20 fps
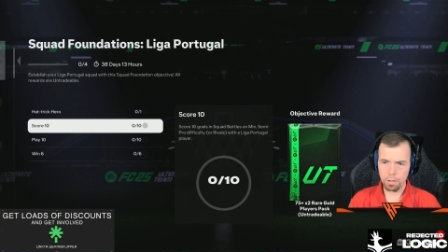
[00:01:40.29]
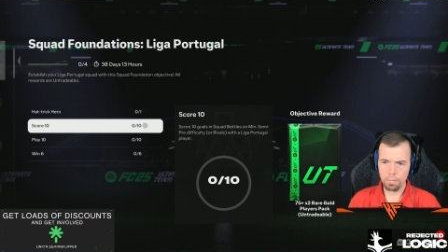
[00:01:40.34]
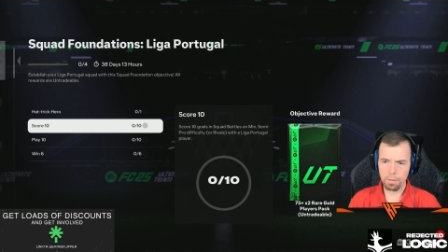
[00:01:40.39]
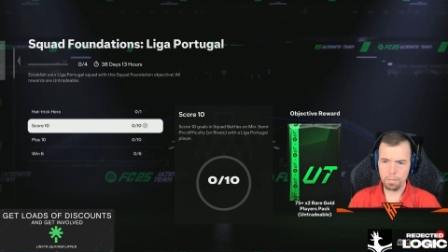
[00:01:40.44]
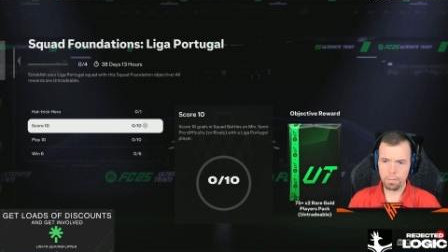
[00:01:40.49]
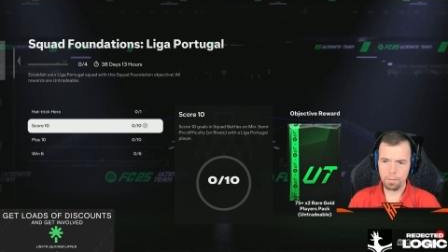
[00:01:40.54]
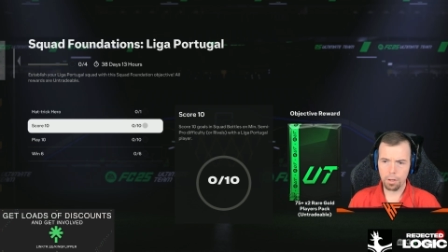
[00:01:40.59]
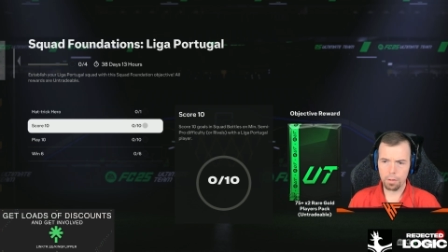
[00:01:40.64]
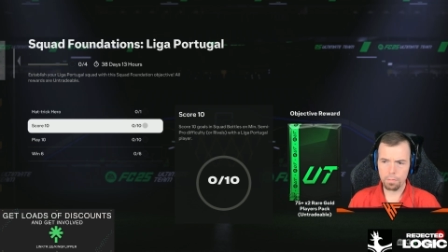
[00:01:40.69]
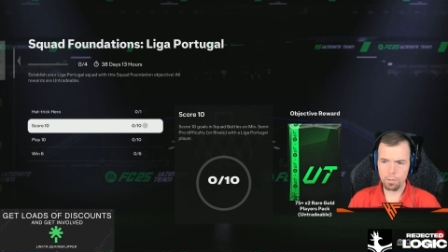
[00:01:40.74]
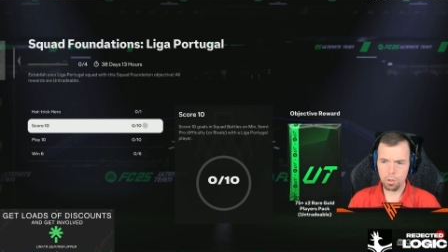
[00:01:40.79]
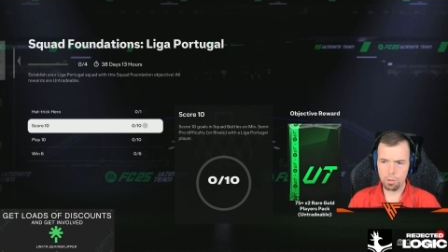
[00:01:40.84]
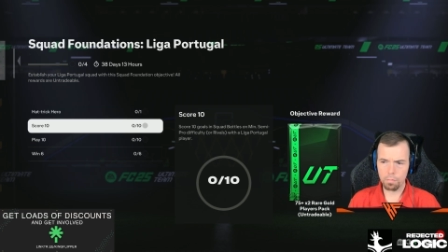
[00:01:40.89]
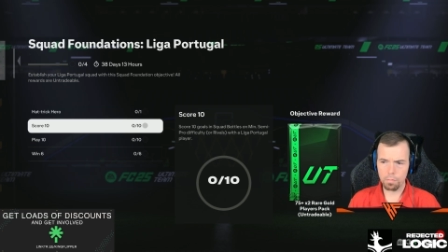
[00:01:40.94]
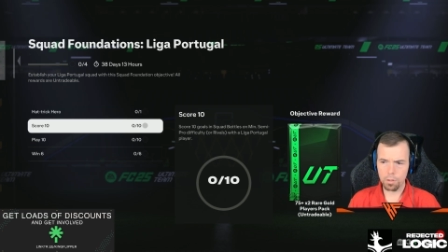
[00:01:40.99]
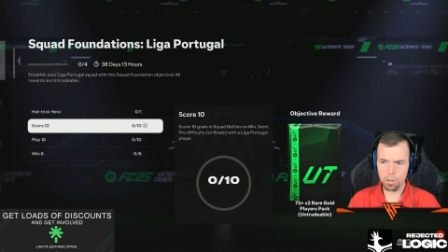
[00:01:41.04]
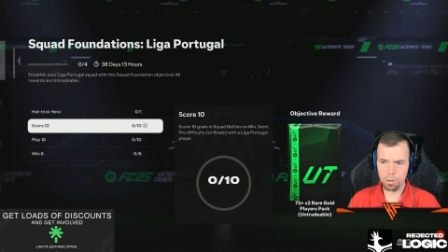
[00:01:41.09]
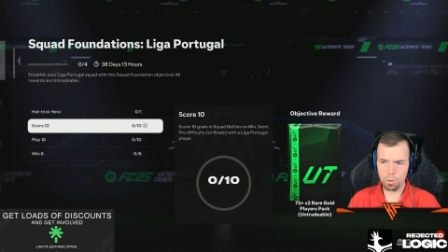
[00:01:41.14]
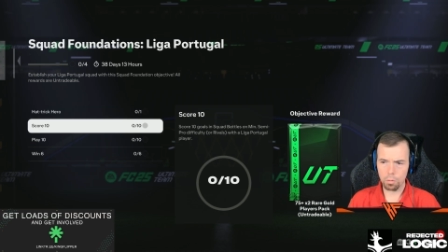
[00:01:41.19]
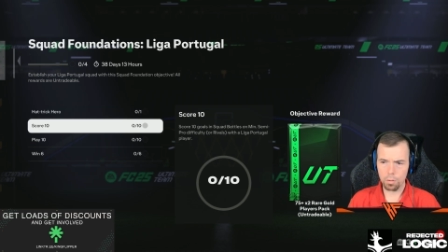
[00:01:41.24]

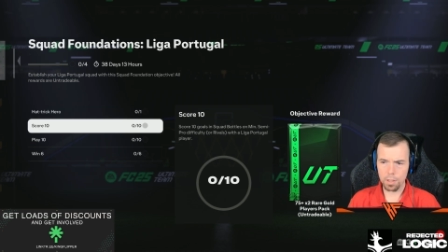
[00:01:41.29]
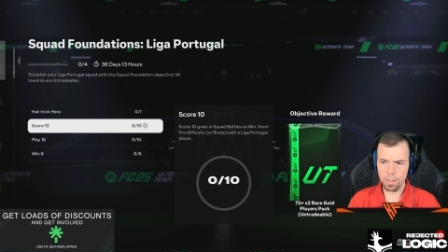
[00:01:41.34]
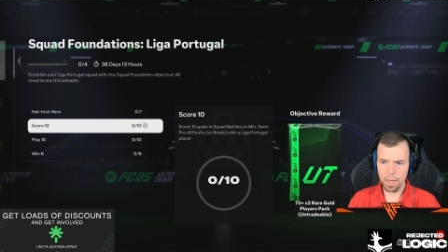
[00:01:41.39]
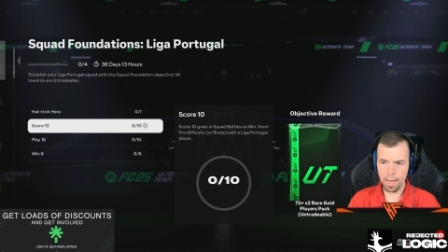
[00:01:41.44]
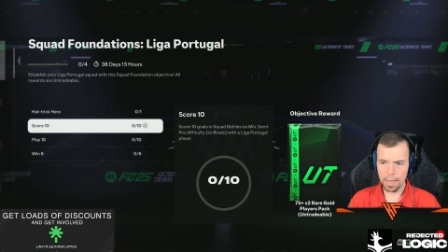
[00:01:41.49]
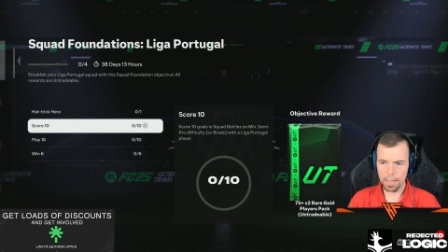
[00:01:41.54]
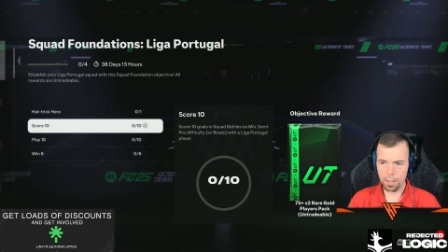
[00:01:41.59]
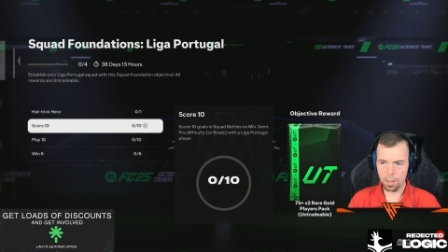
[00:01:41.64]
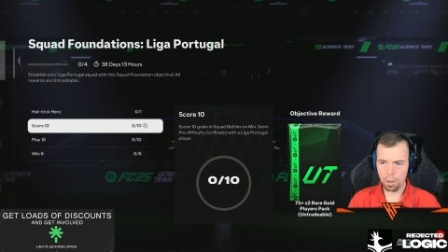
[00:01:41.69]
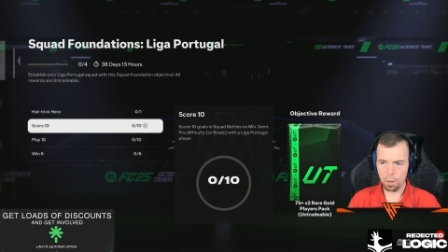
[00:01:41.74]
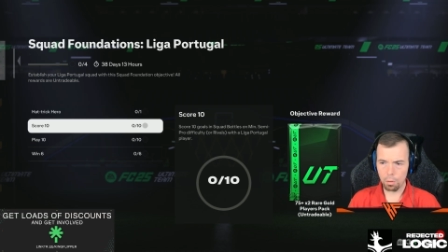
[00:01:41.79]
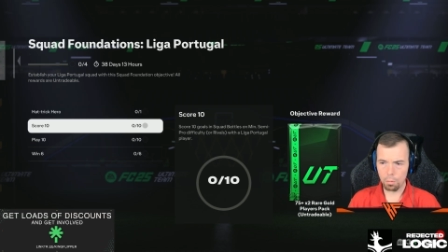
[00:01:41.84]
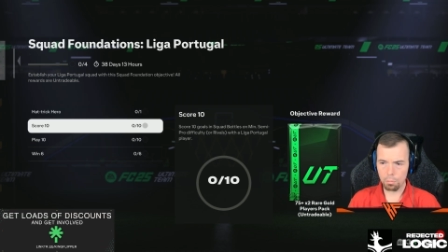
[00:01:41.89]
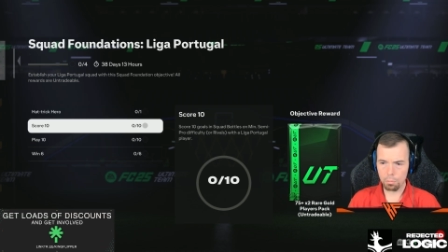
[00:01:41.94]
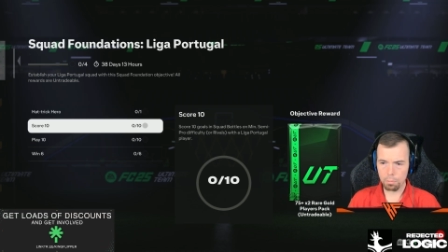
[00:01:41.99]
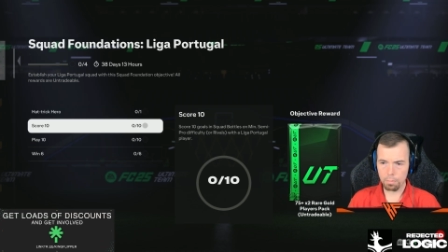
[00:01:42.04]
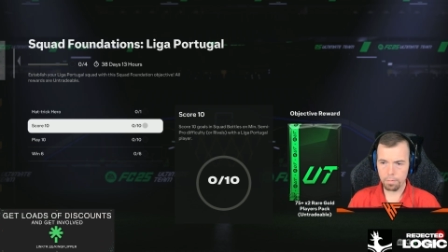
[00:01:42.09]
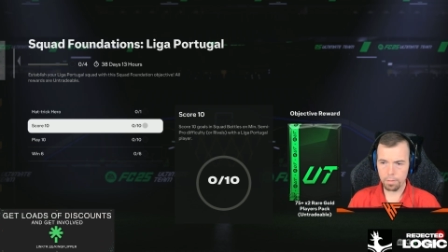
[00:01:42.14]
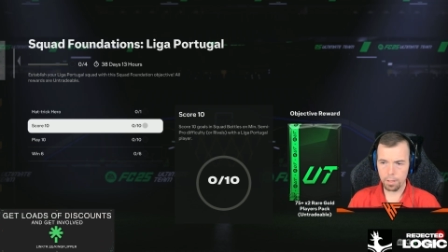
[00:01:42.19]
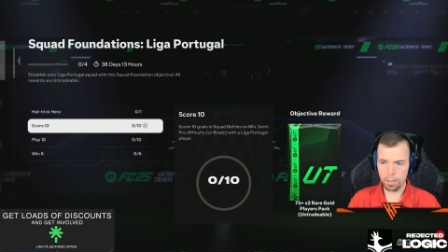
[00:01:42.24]
75-2 for score 10
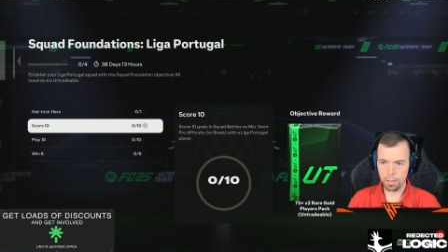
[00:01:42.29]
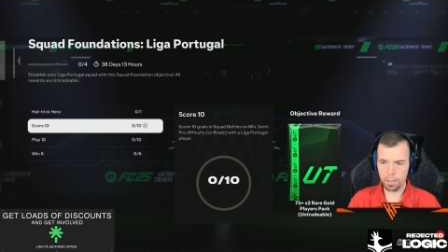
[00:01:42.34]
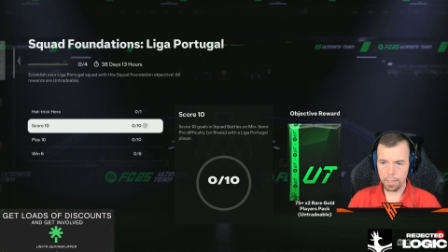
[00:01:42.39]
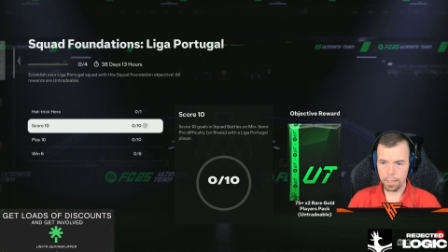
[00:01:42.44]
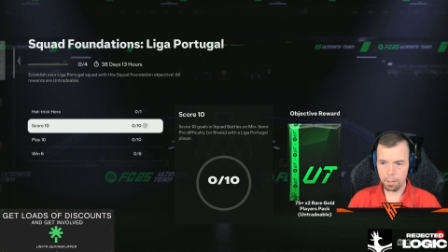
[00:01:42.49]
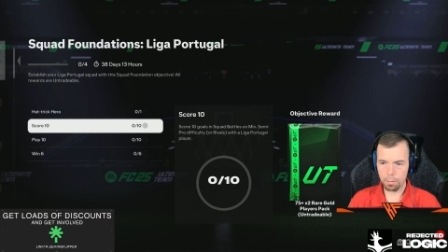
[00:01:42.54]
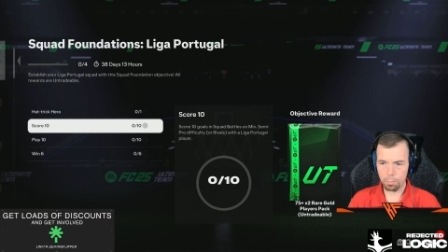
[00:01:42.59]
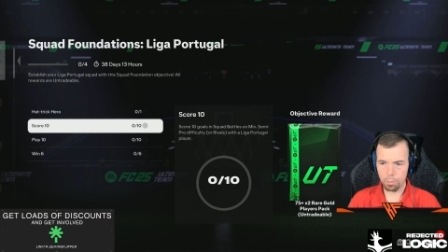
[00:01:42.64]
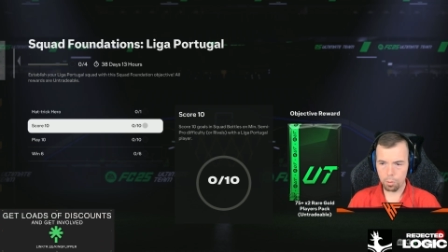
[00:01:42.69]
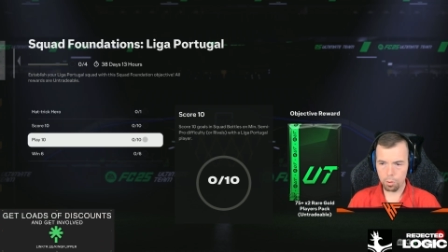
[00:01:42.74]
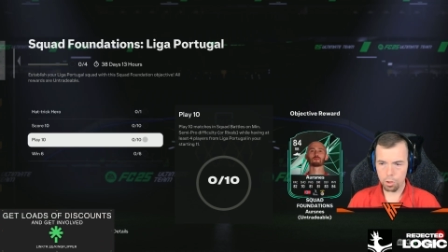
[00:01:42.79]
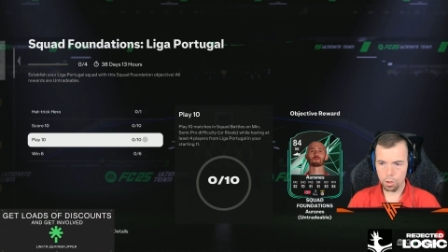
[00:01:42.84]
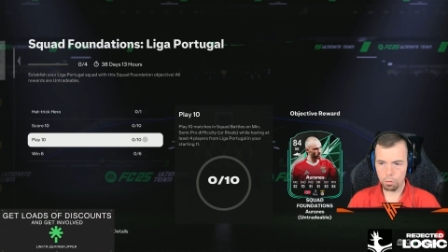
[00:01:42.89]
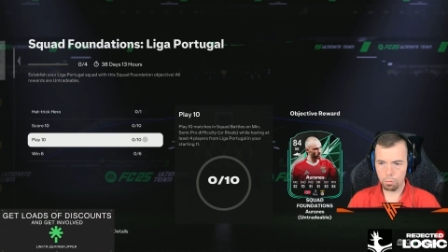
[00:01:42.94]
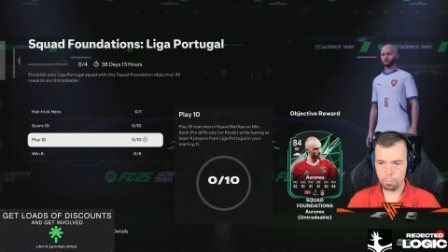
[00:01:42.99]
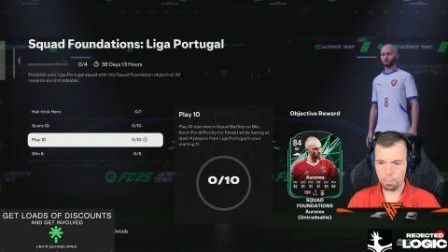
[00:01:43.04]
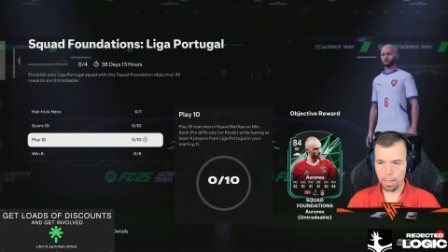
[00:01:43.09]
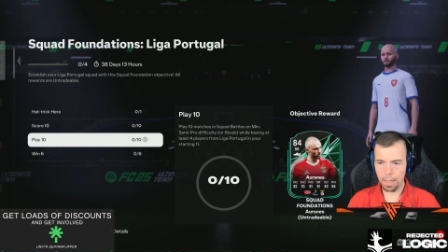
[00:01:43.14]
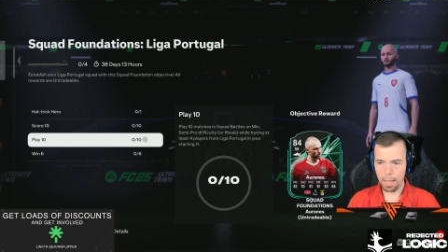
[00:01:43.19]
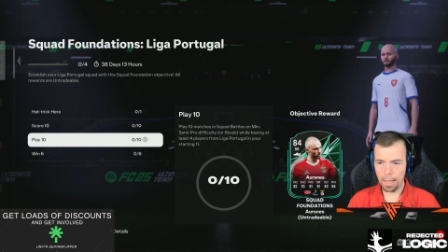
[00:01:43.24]
goals with a La Liga
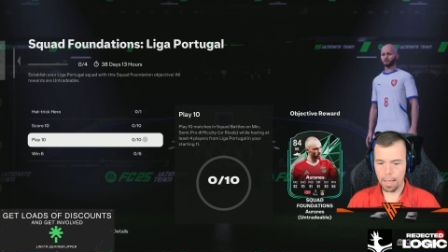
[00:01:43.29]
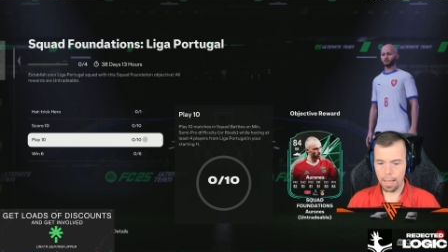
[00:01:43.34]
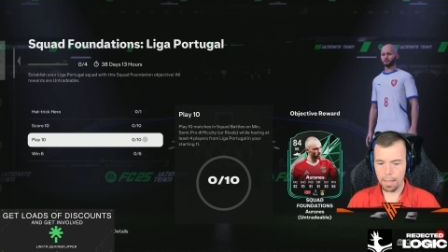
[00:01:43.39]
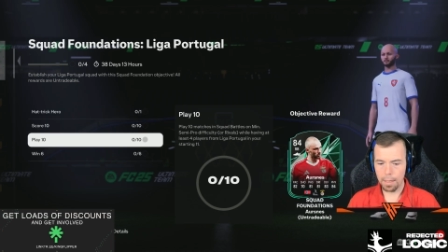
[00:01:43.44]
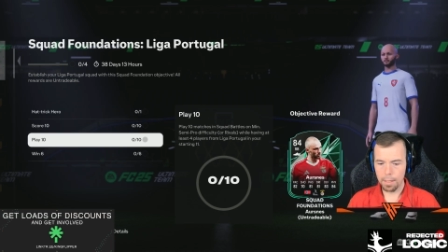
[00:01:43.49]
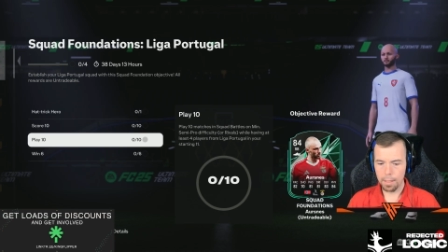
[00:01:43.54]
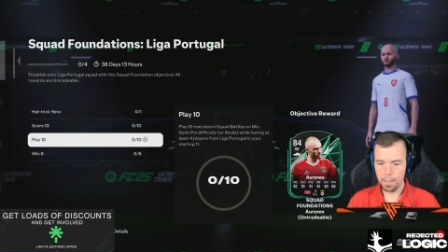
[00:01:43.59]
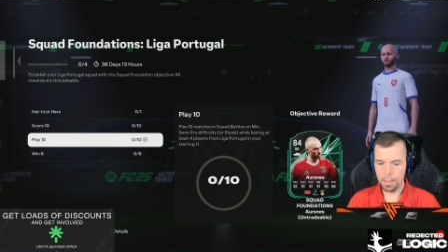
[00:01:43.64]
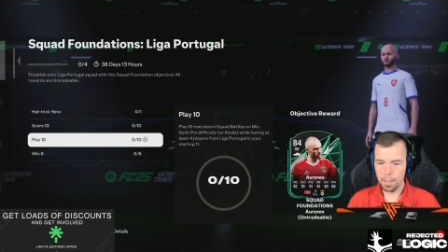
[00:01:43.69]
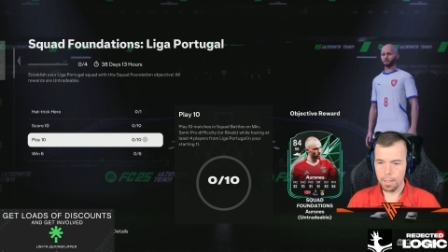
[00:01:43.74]
Portugal player.